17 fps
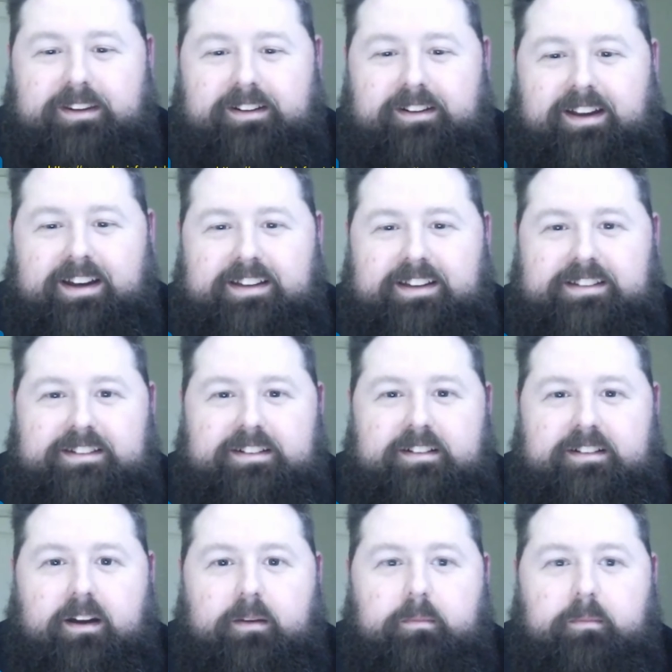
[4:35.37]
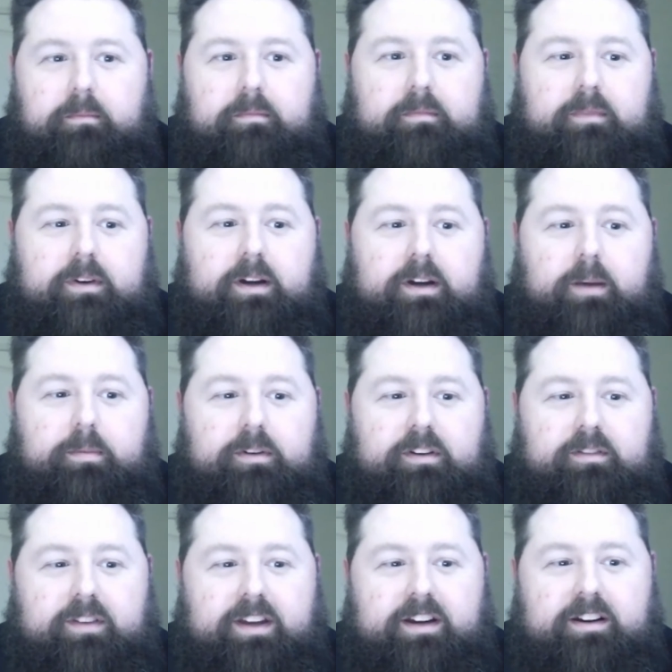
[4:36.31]
the last
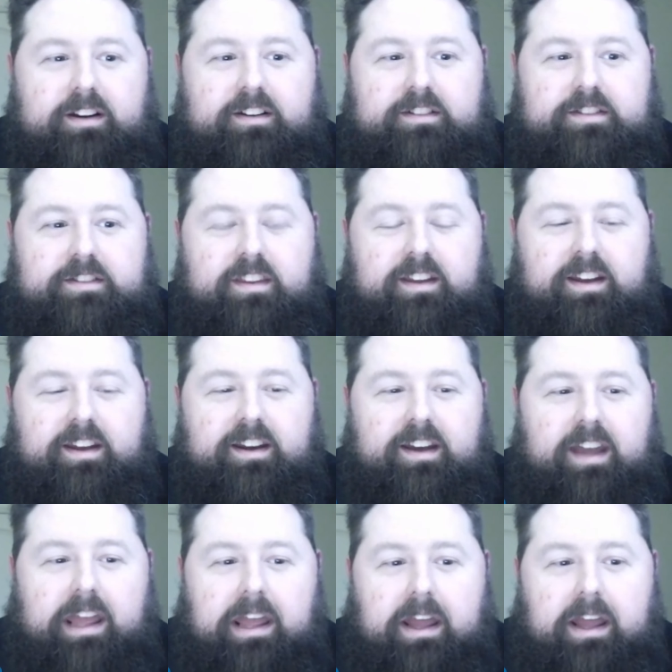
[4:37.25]
couple of years that,